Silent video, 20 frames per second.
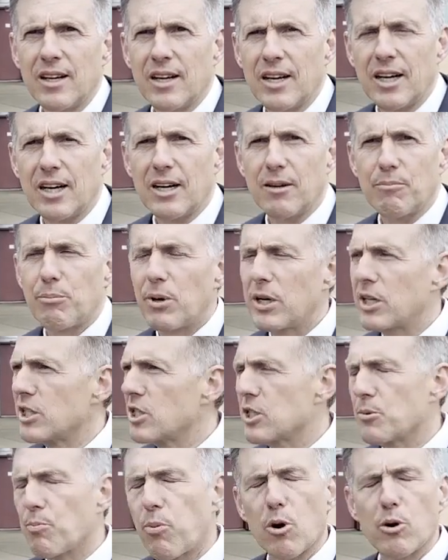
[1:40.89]
Um, but it's
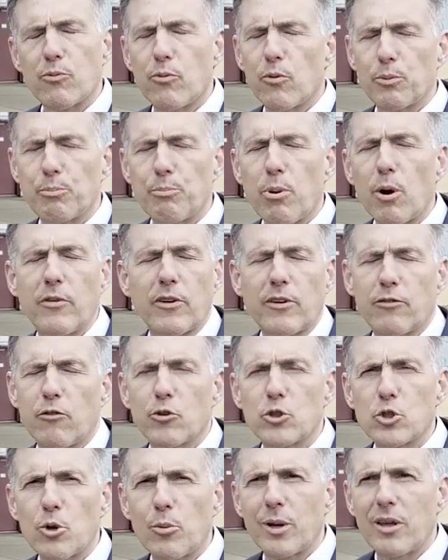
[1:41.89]
just per perfect for
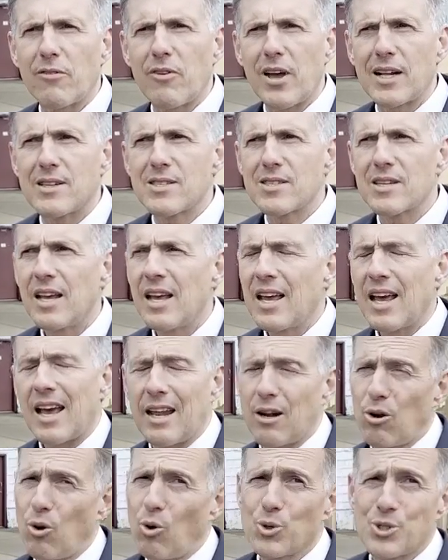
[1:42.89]
so many events
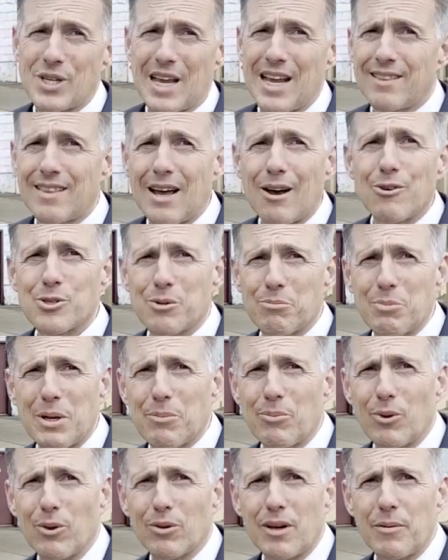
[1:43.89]
and it holds 8,000
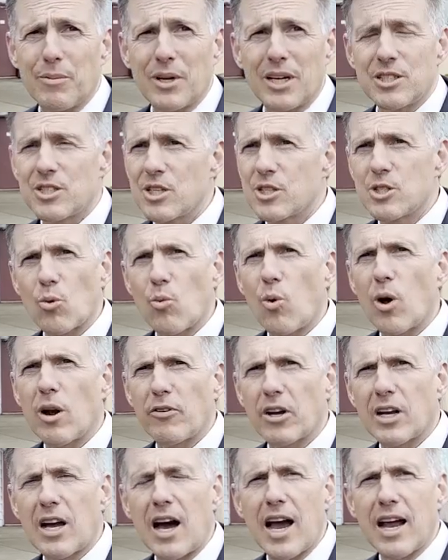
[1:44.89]
people. I mean, it's just a one of
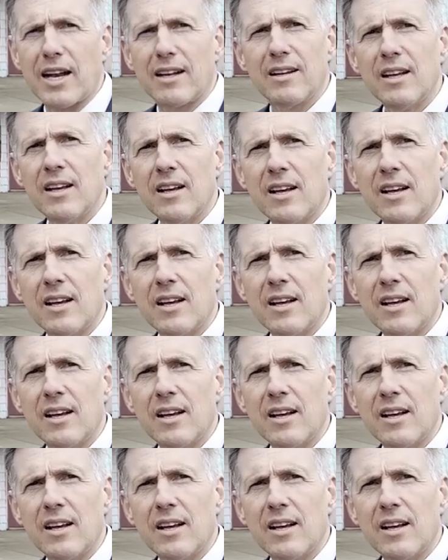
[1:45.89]
a kind.